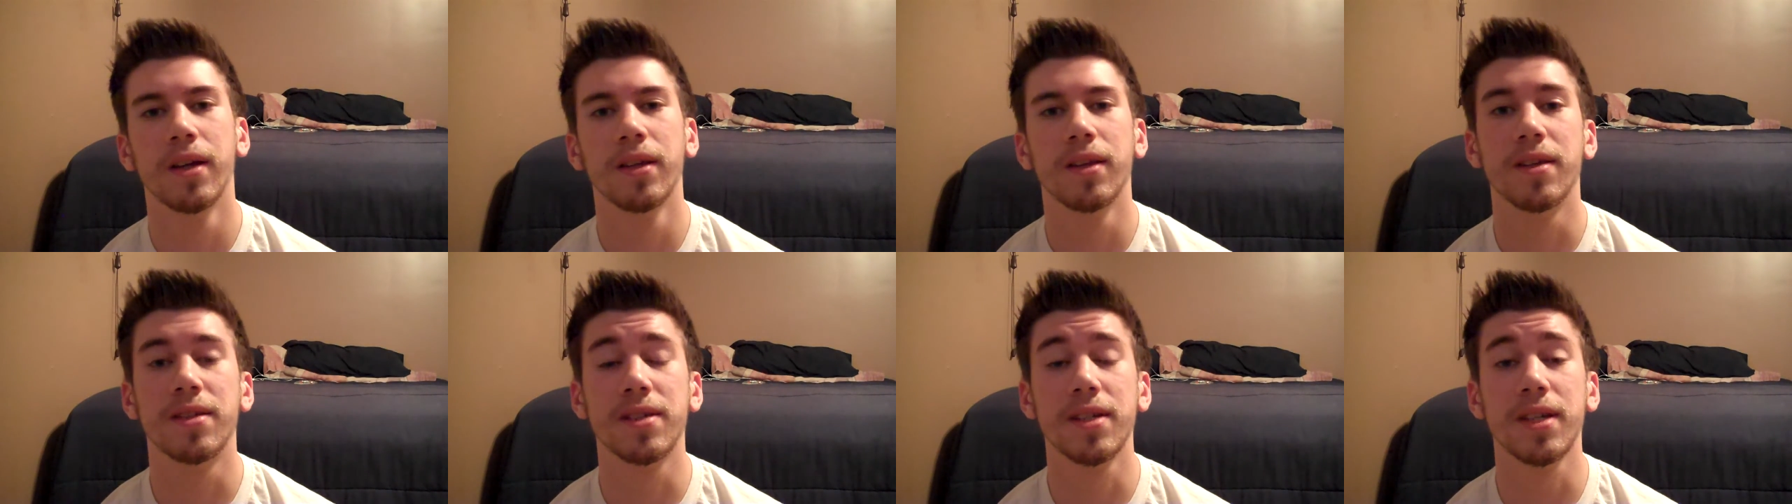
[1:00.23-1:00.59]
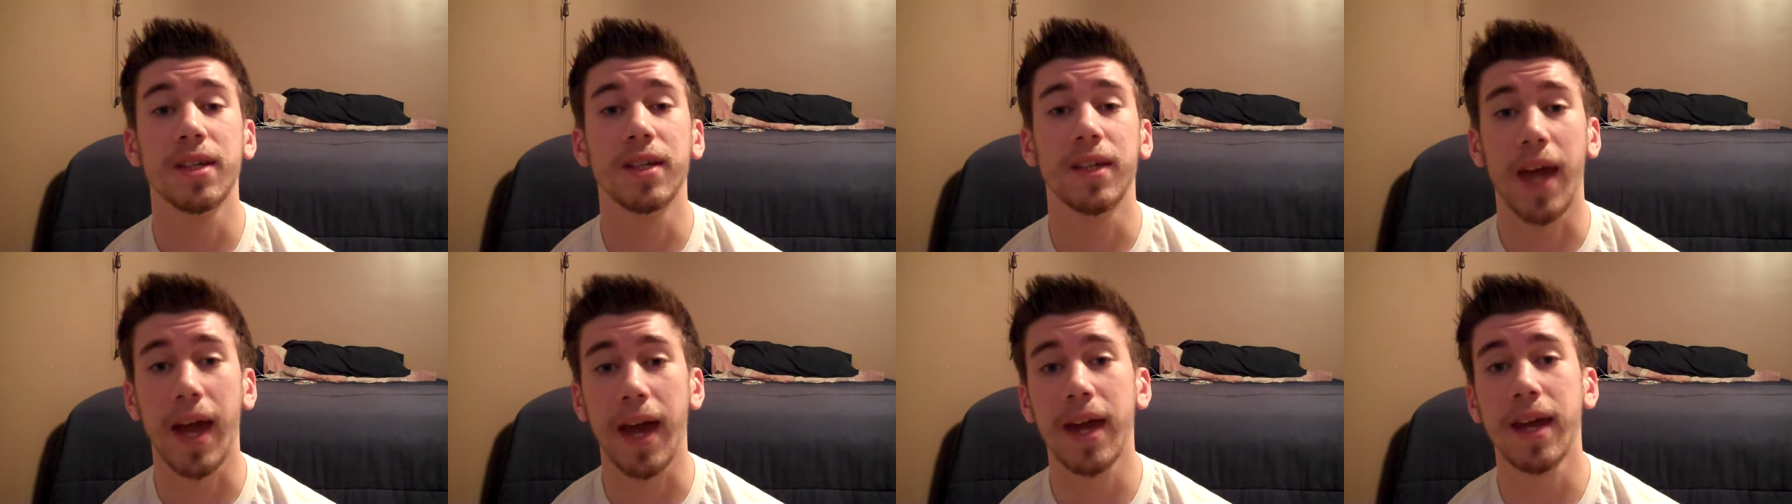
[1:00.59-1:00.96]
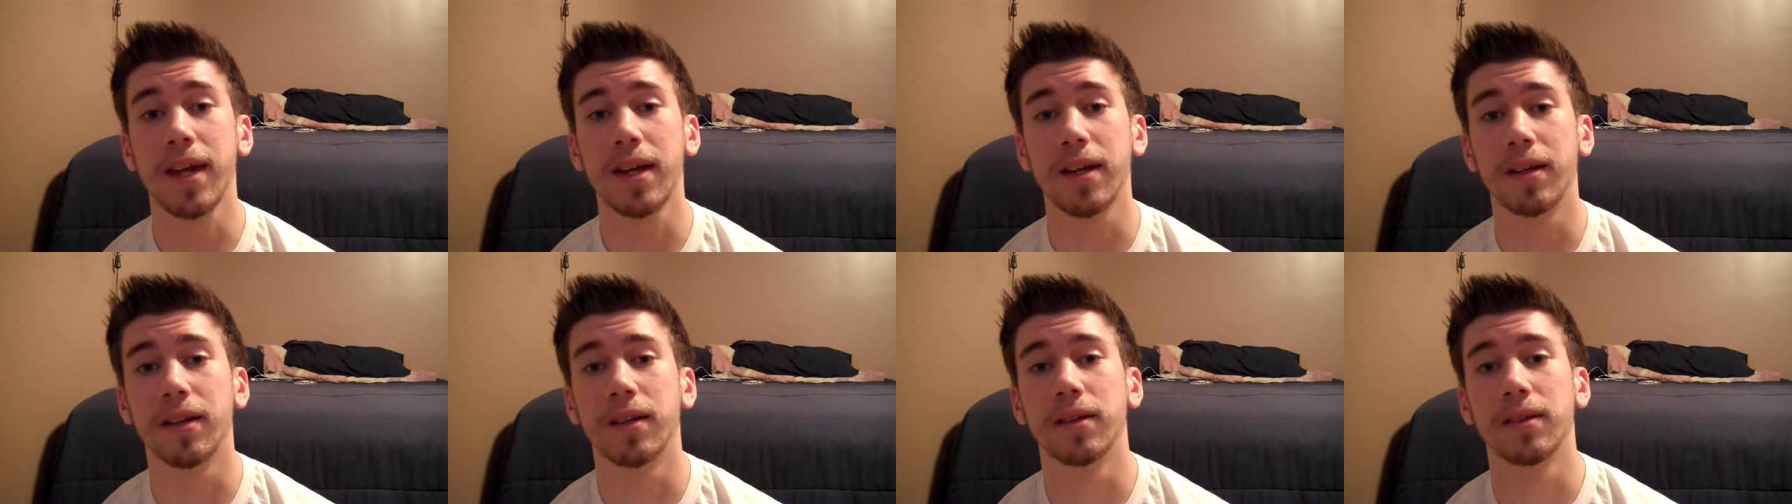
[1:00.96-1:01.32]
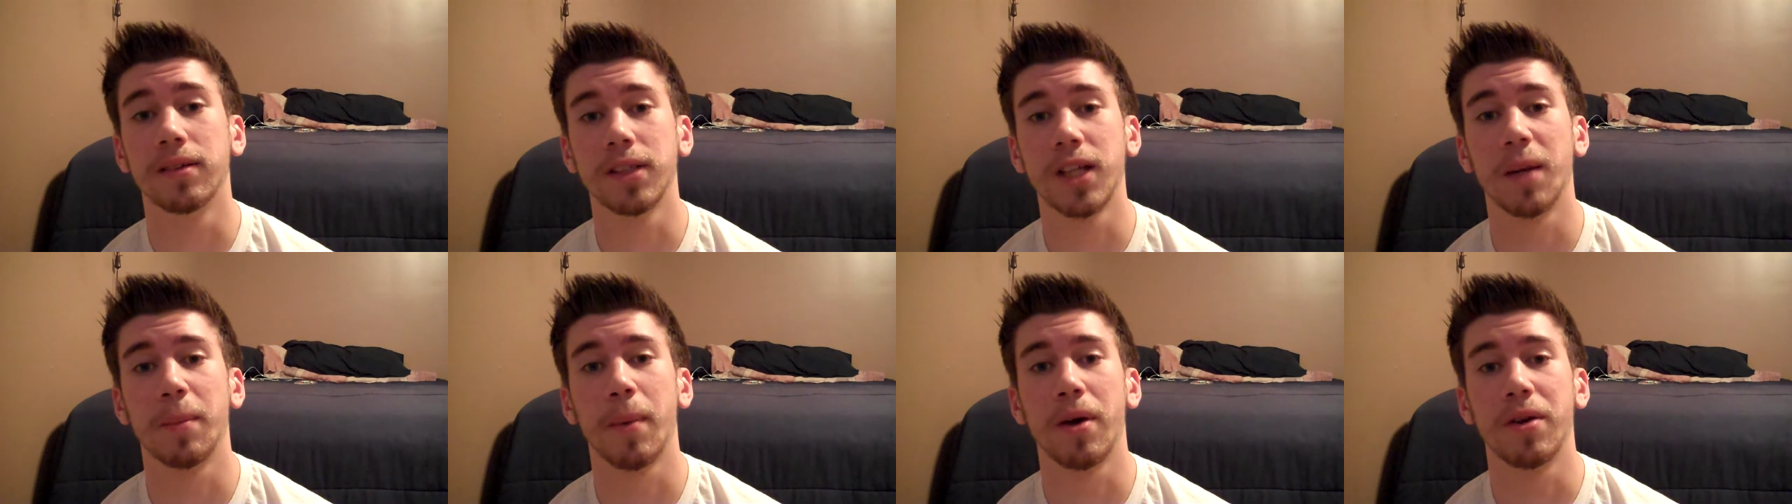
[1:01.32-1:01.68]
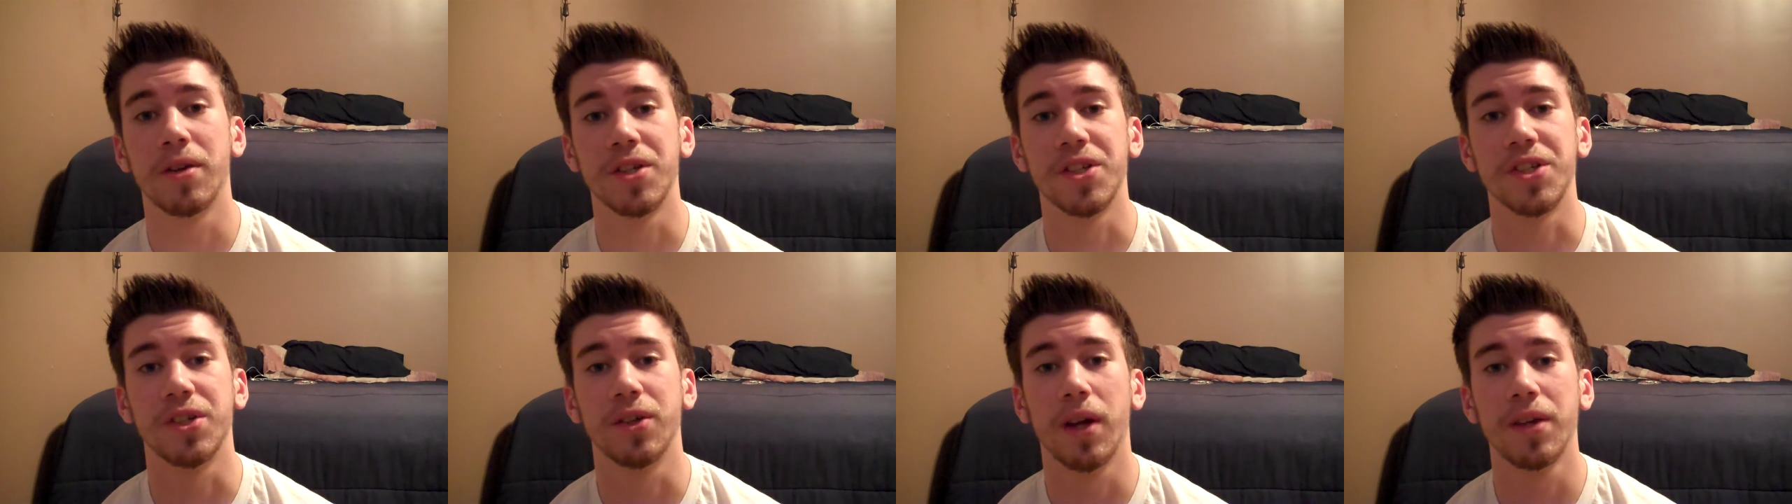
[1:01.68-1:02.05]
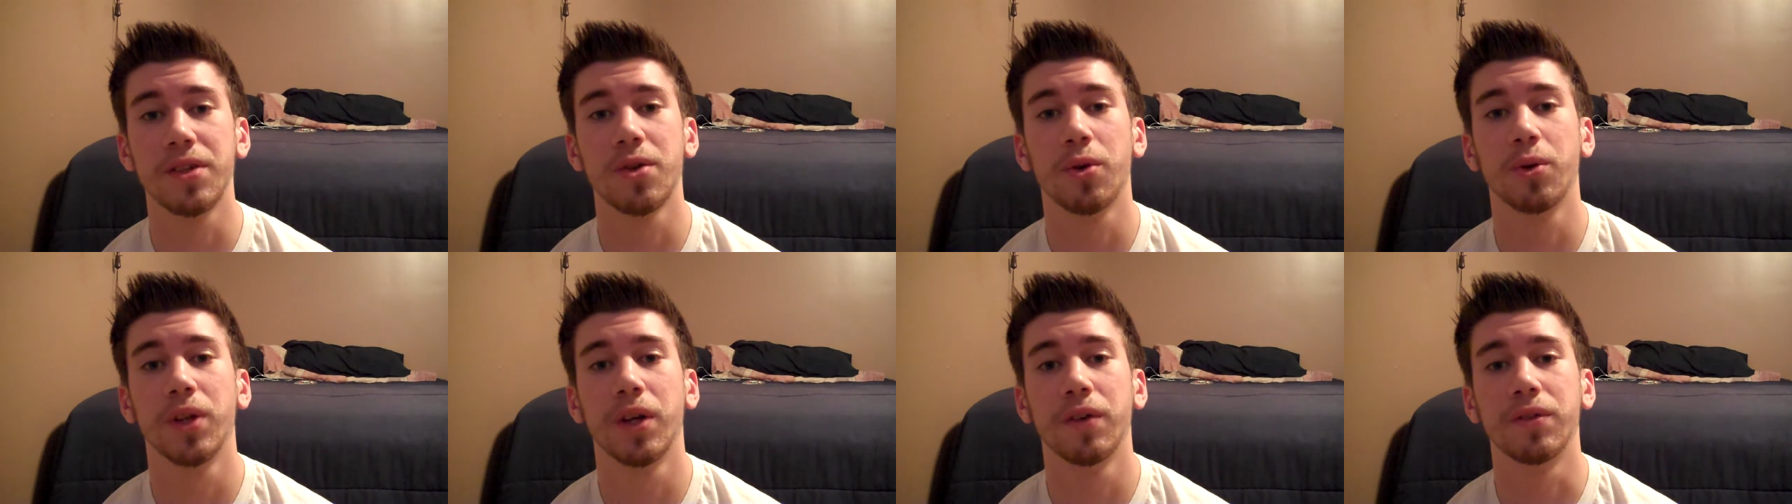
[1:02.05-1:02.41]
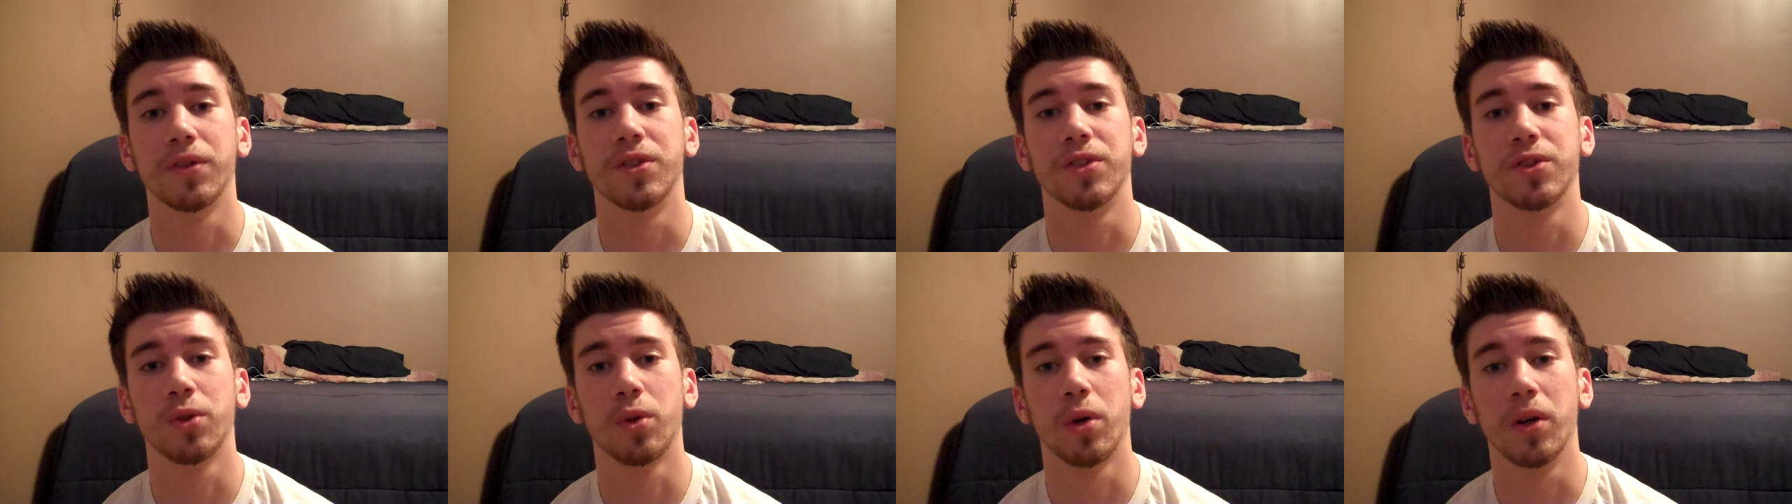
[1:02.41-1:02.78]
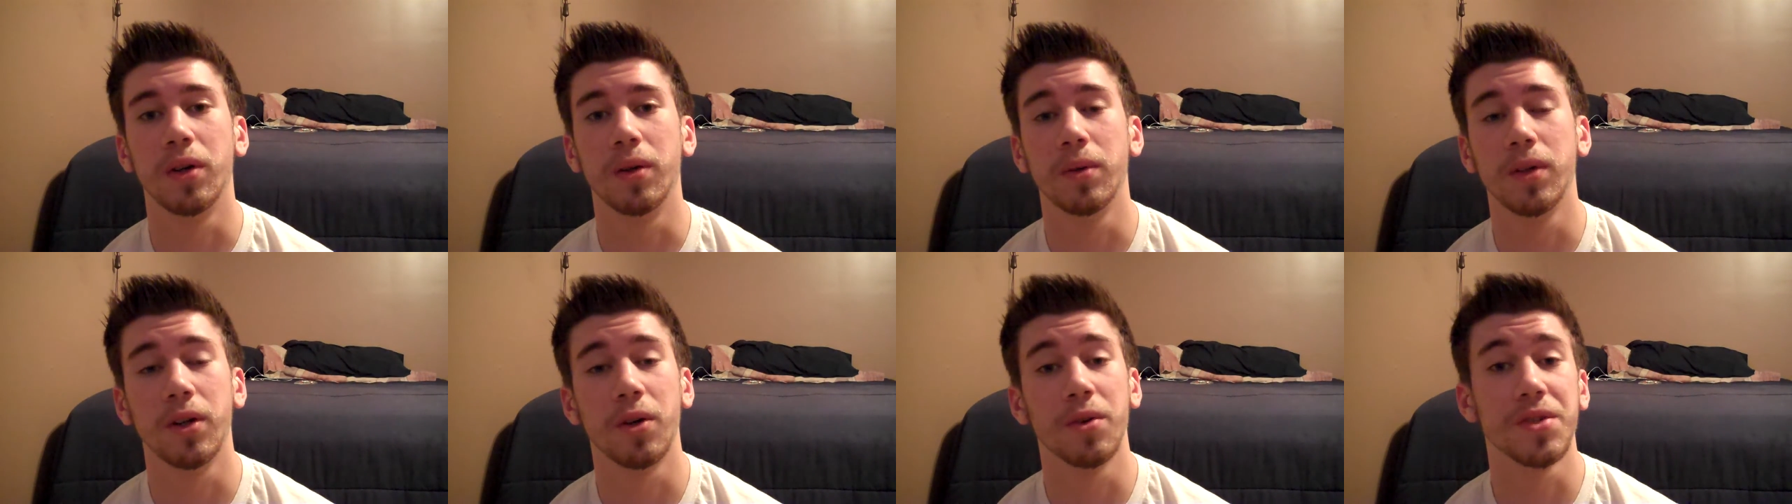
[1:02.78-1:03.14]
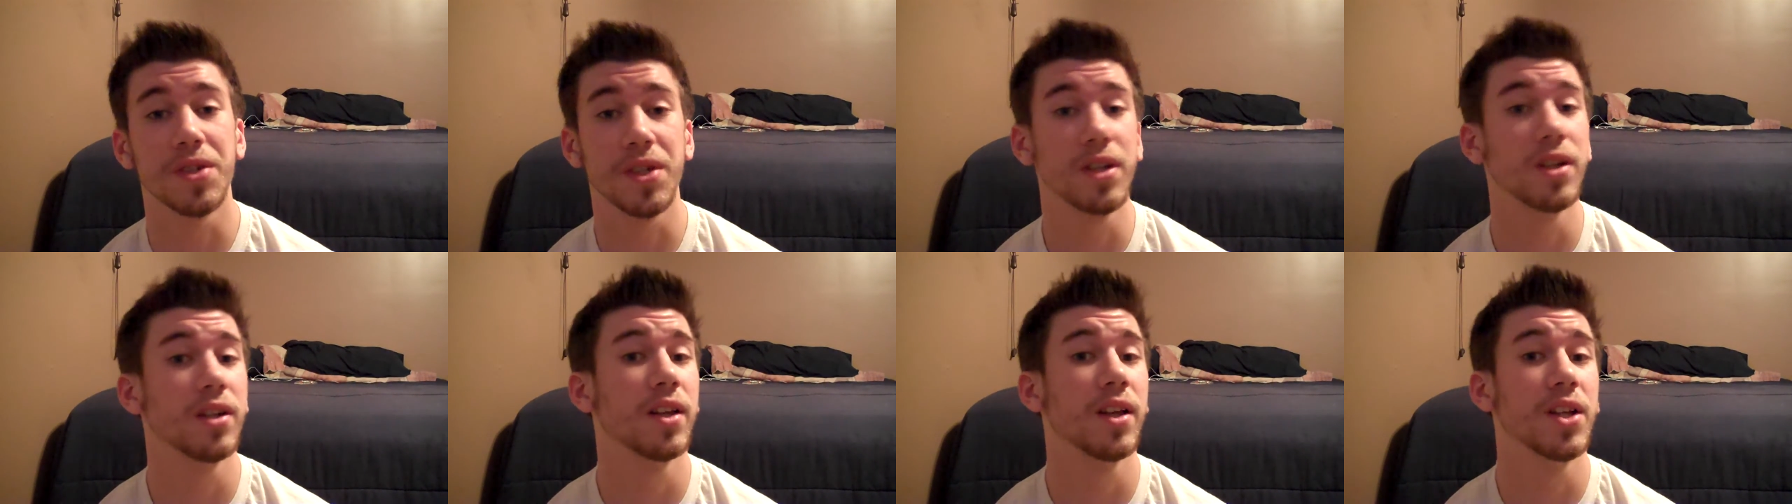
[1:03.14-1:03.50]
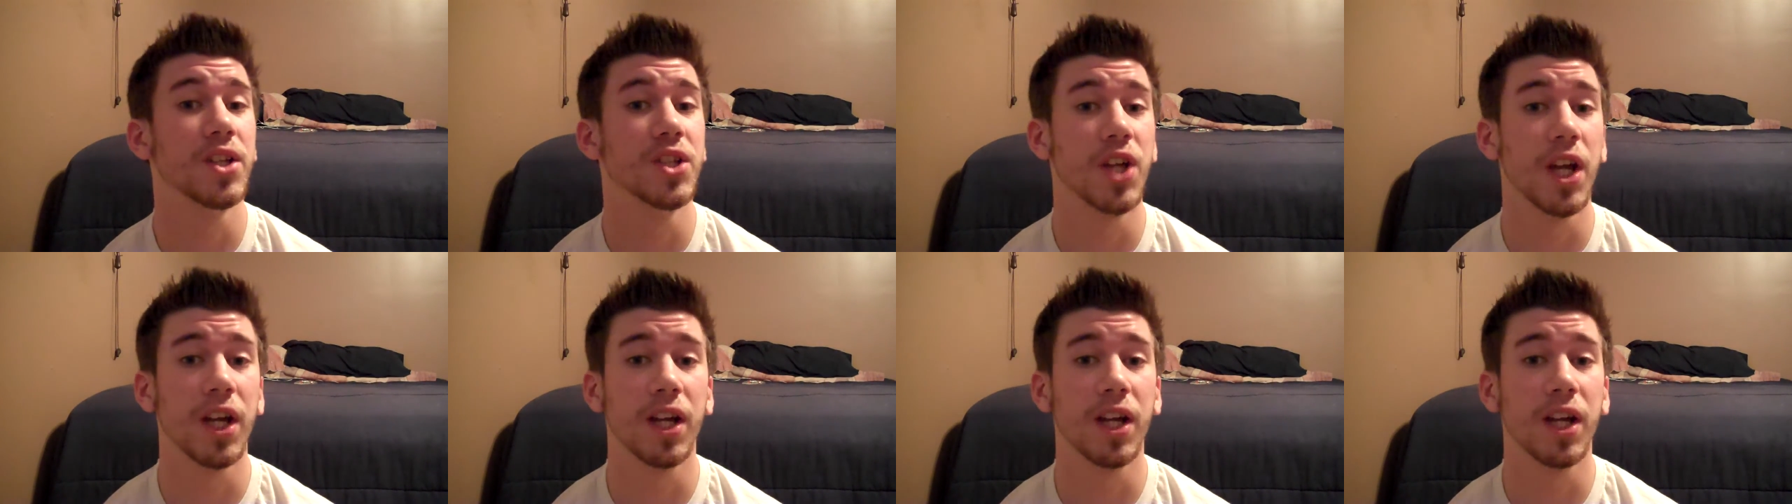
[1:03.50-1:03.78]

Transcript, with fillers: to see Kane come out in a suit, that's a whole different story. You know, seeing Glenn